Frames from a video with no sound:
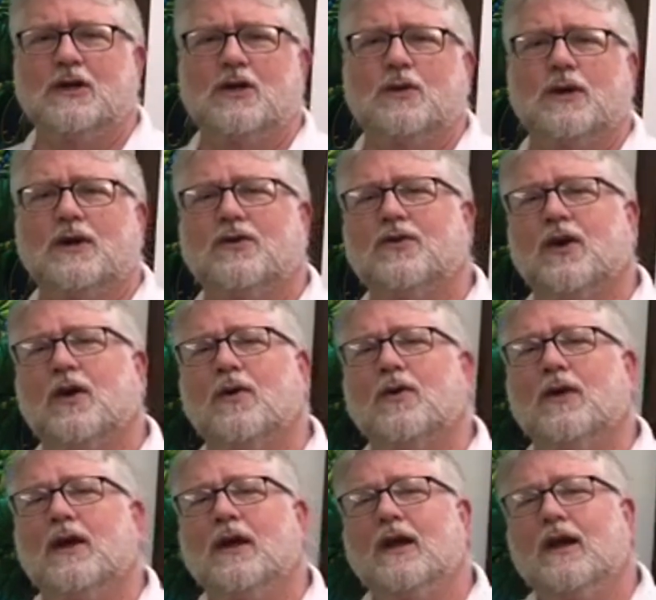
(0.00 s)
So
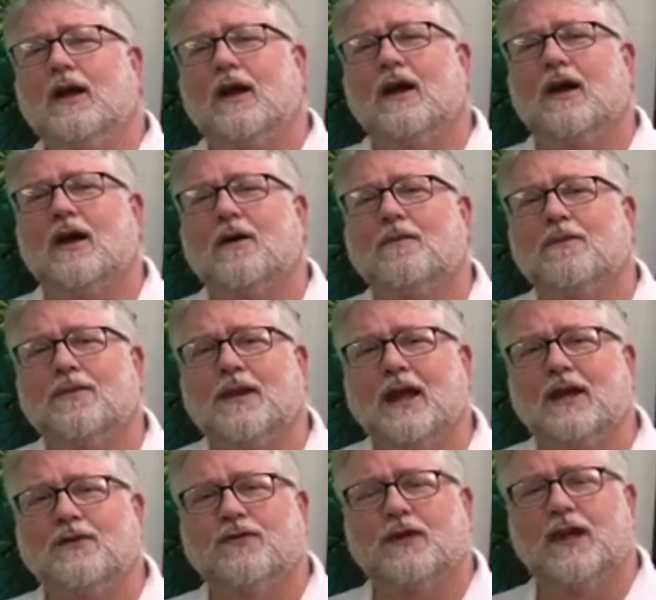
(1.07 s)
thanks for
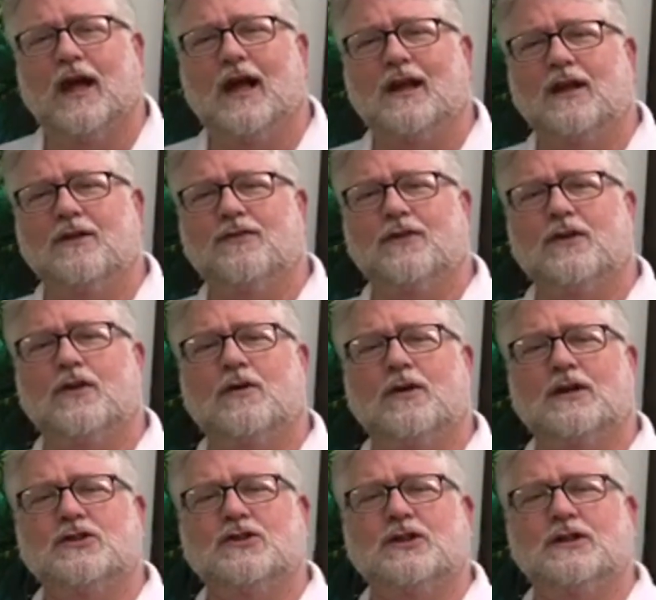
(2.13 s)
the idea for the
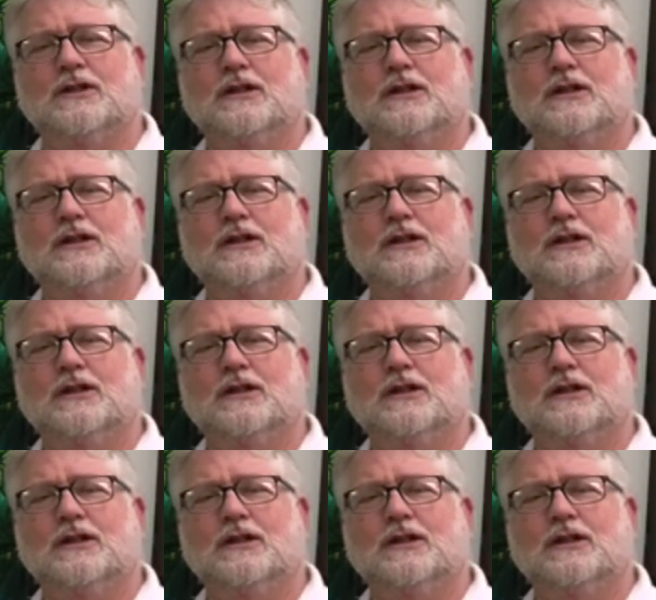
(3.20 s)
question.